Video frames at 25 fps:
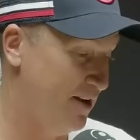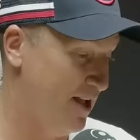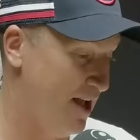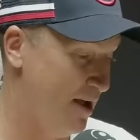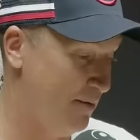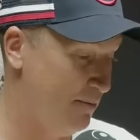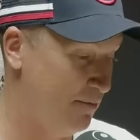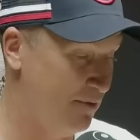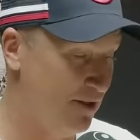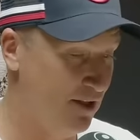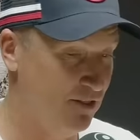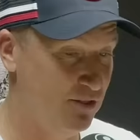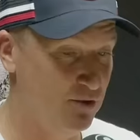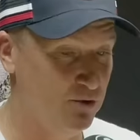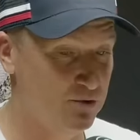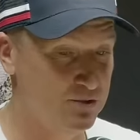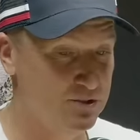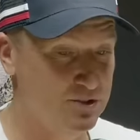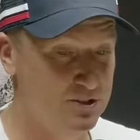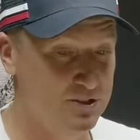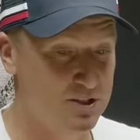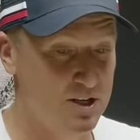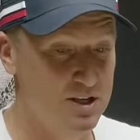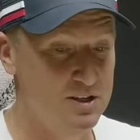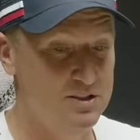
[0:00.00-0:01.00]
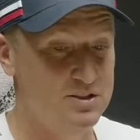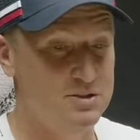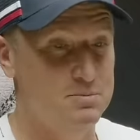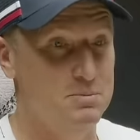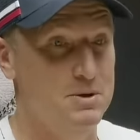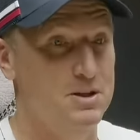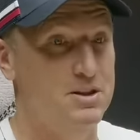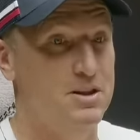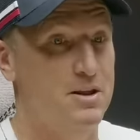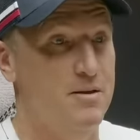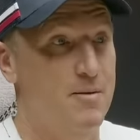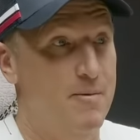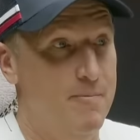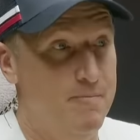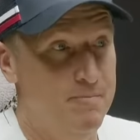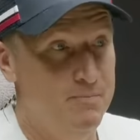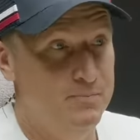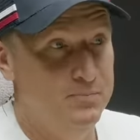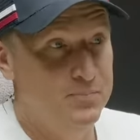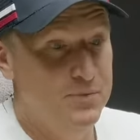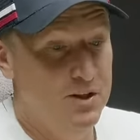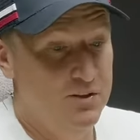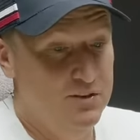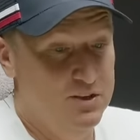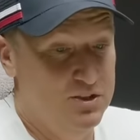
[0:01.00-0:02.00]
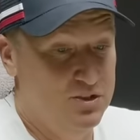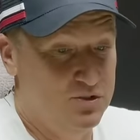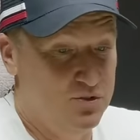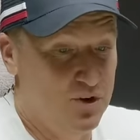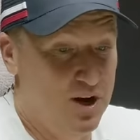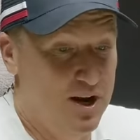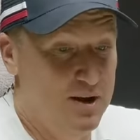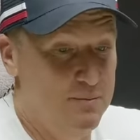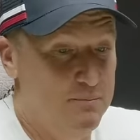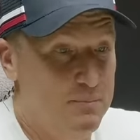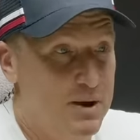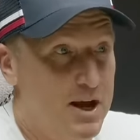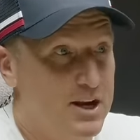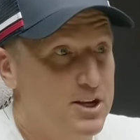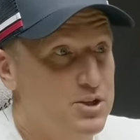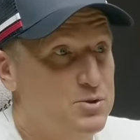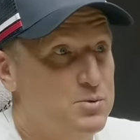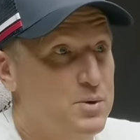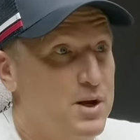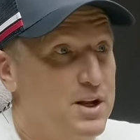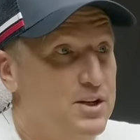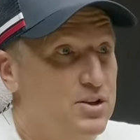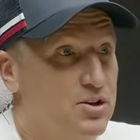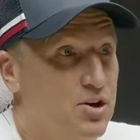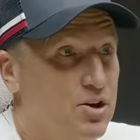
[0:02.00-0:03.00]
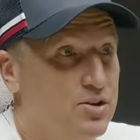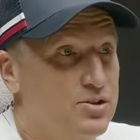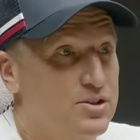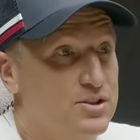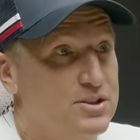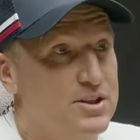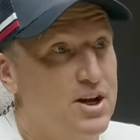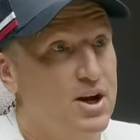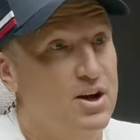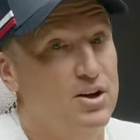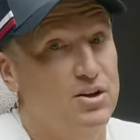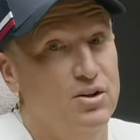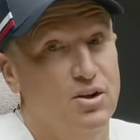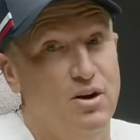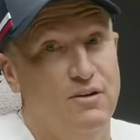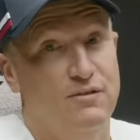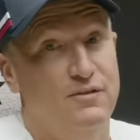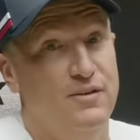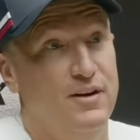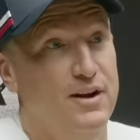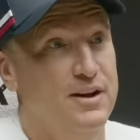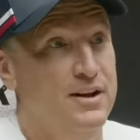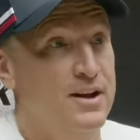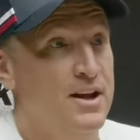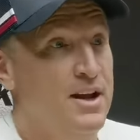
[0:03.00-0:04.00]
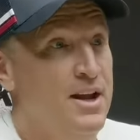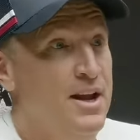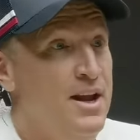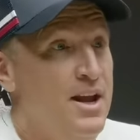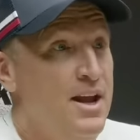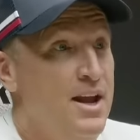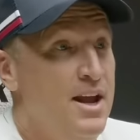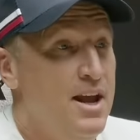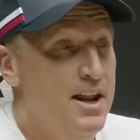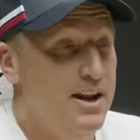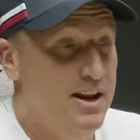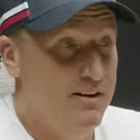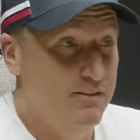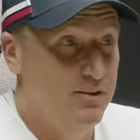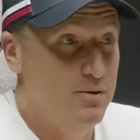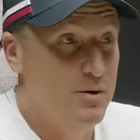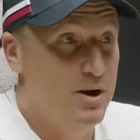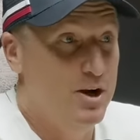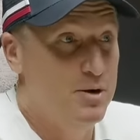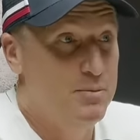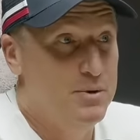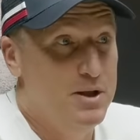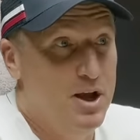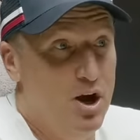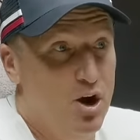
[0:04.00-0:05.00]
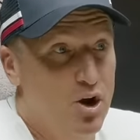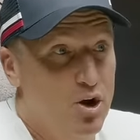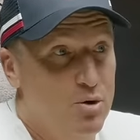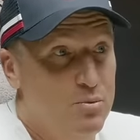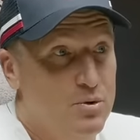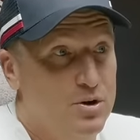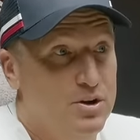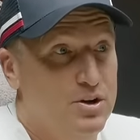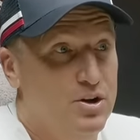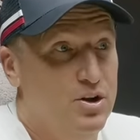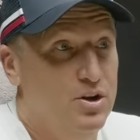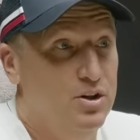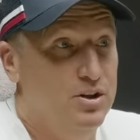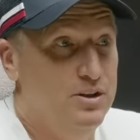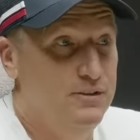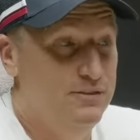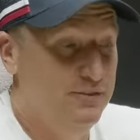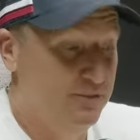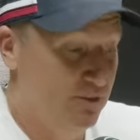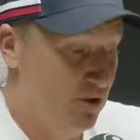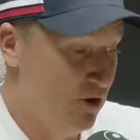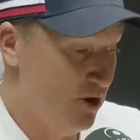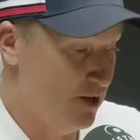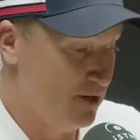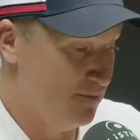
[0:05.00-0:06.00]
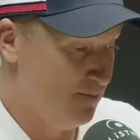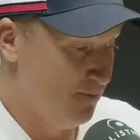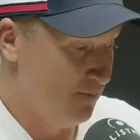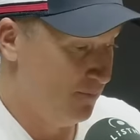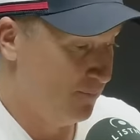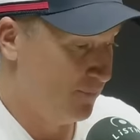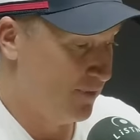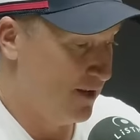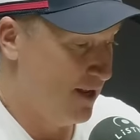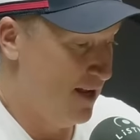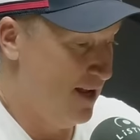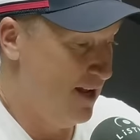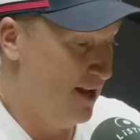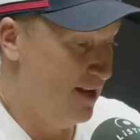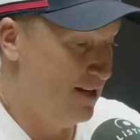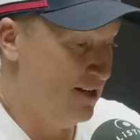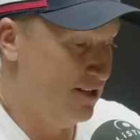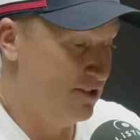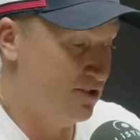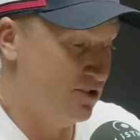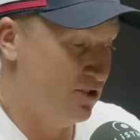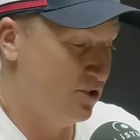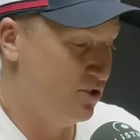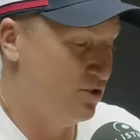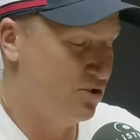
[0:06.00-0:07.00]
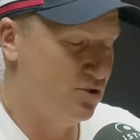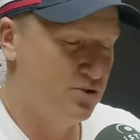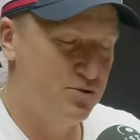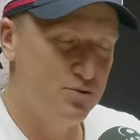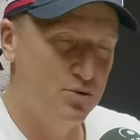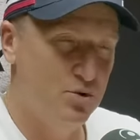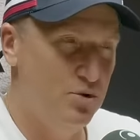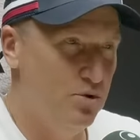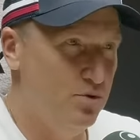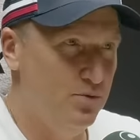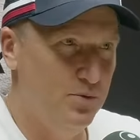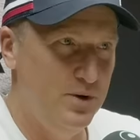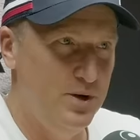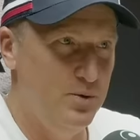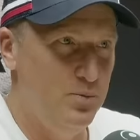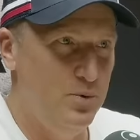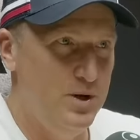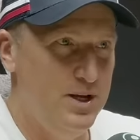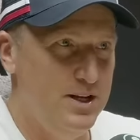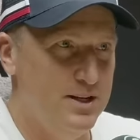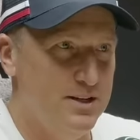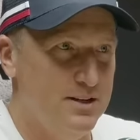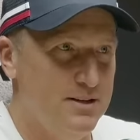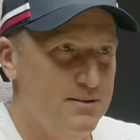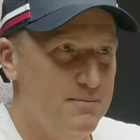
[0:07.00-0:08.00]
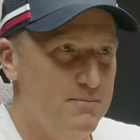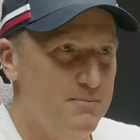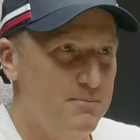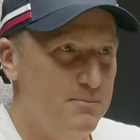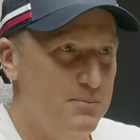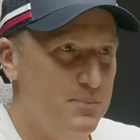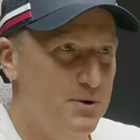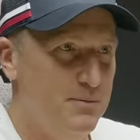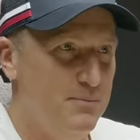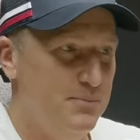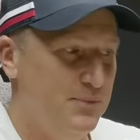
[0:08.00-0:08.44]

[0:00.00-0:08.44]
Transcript: going to happen. They thought Steve Smith and the Australian batters were going to knock the total off and, and everyone would be home on an early flight. And, and it's an extraordinary win.